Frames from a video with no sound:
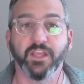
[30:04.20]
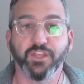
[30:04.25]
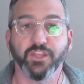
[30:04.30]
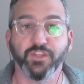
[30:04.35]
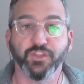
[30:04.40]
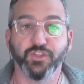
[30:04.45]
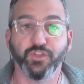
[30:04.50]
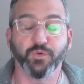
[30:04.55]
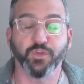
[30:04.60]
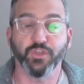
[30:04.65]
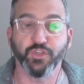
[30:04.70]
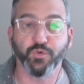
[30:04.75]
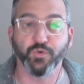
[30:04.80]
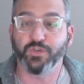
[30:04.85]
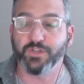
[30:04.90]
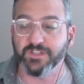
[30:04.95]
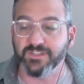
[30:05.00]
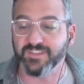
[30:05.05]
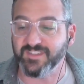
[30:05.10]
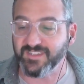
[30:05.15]
you
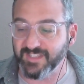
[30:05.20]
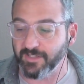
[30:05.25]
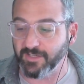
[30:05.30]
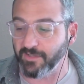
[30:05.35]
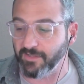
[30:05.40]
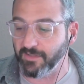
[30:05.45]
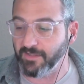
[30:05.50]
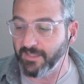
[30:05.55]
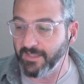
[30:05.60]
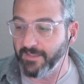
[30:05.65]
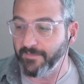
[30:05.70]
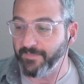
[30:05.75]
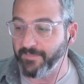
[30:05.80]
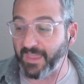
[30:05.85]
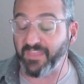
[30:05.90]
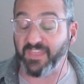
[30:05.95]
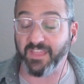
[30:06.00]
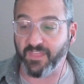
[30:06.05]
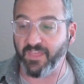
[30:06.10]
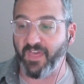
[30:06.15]
could still, I
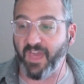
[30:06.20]
think